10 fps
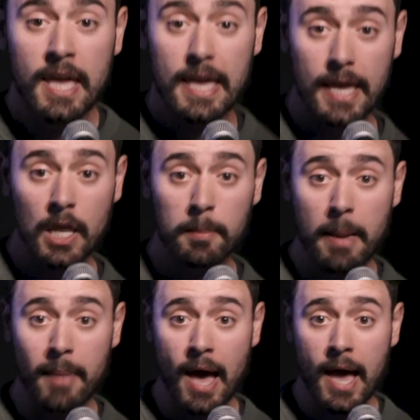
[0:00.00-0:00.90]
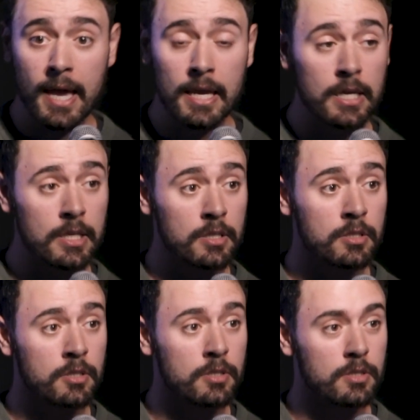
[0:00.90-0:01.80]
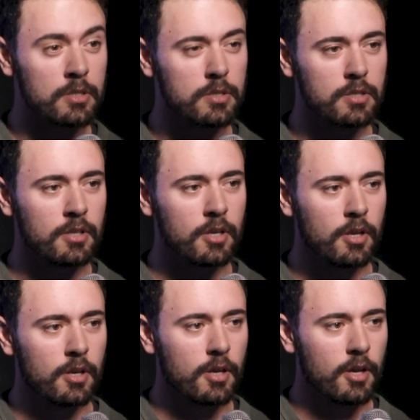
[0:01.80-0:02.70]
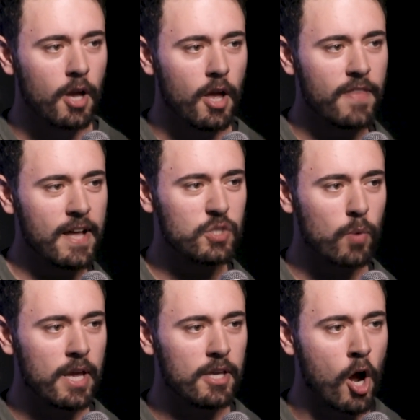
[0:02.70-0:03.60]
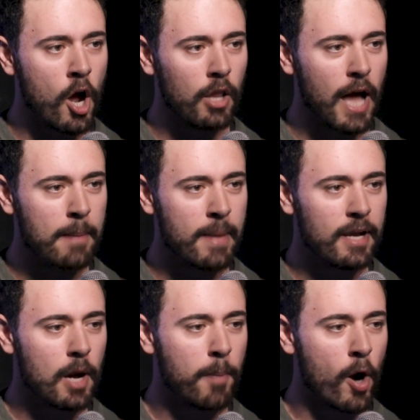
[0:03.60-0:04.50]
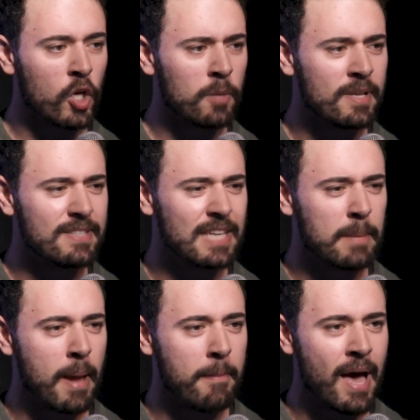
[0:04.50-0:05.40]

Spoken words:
in my mind. That's right, y'all, I make up arguments in my